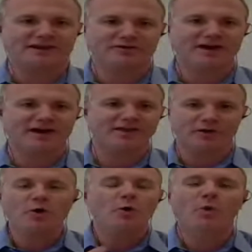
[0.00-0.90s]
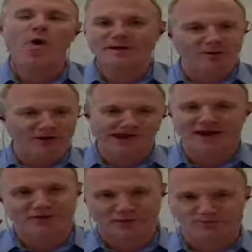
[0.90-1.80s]
You know, kind of the why
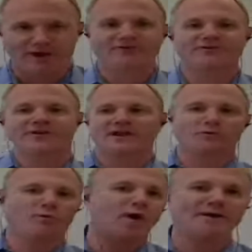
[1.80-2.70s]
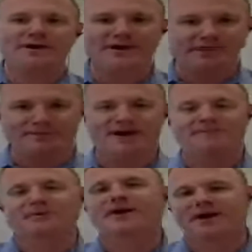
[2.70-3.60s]
Marketo question, like mm-hmm. why am I going to buy
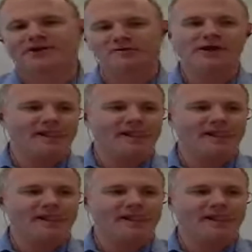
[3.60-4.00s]
Marketo?